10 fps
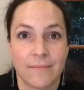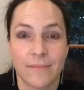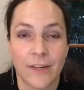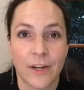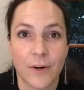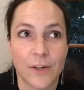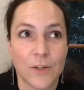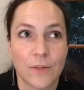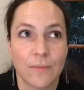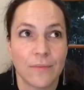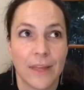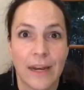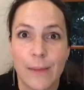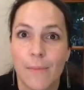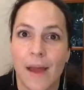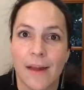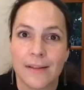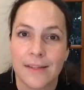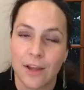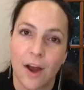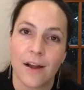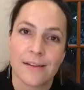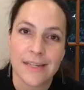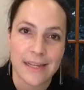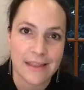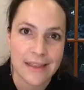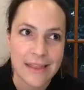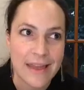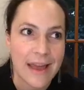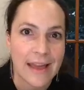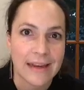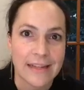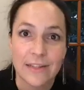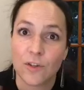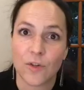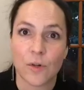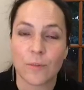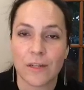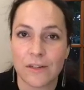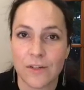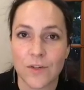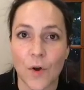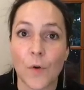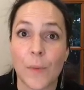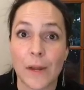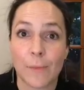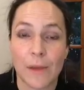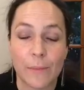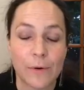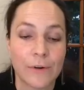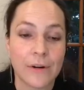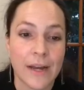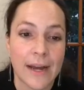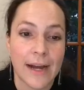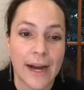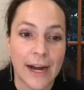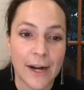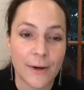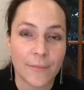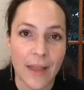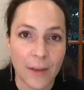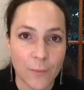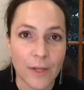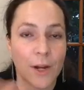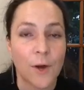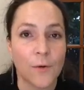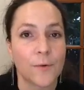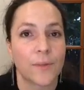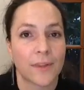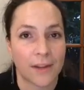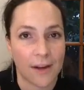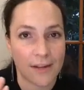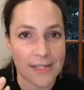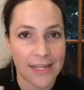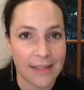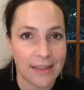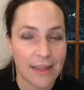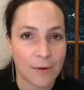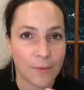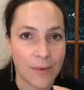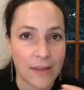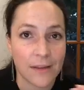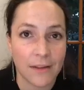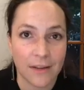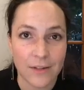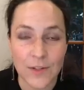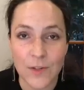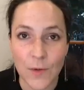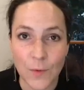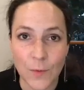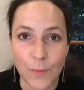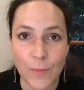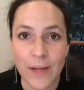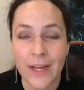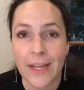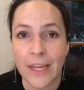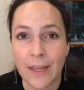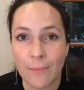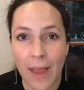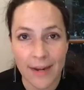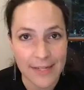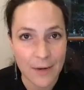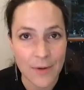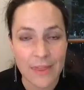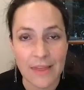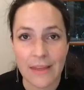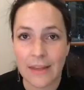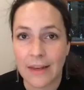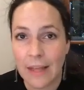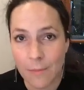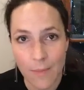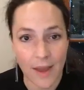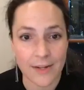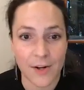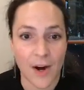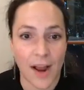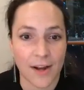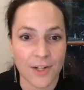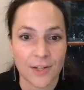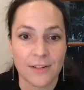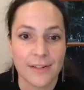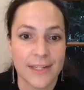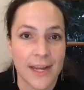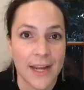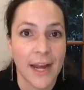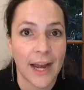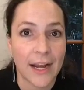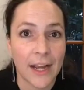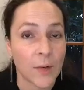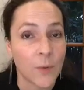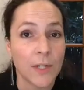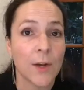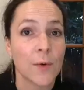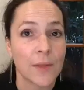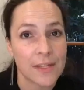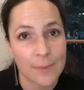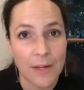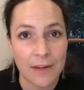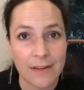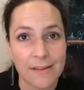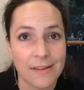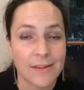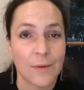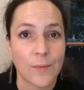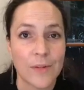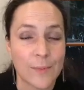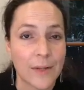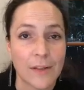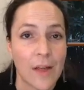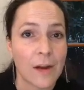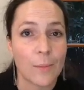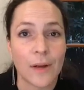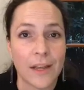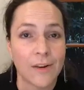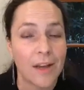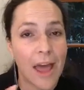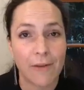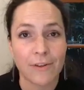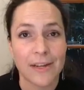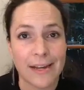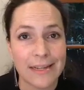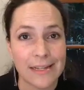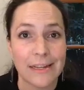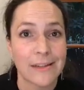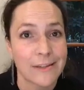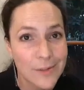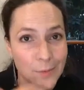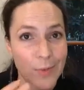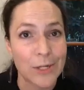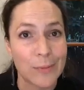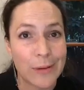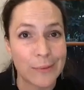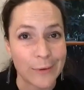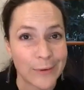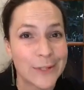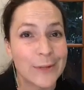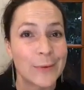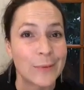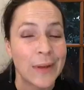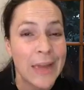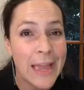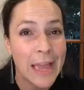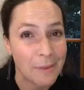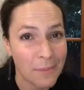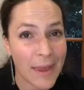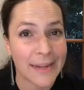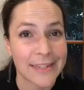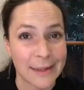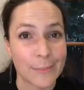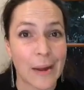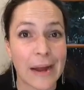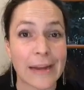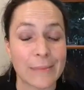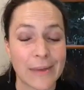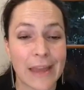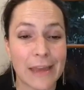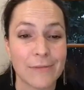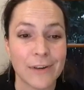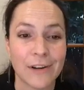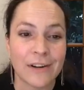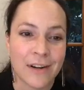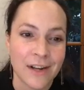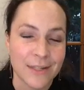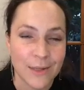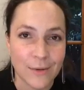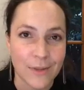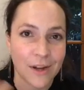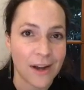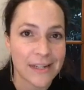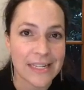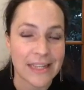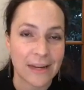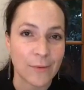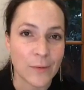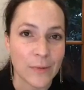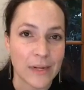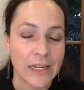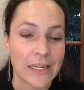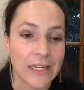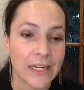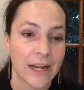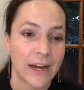and that impacts the content that is distributed to so many people. And we know that the content that we consume impacts how we think and impacts our actions. And we know this because we spend a lot of money on advertising to reach people to impact their buying behavior. So the content that we read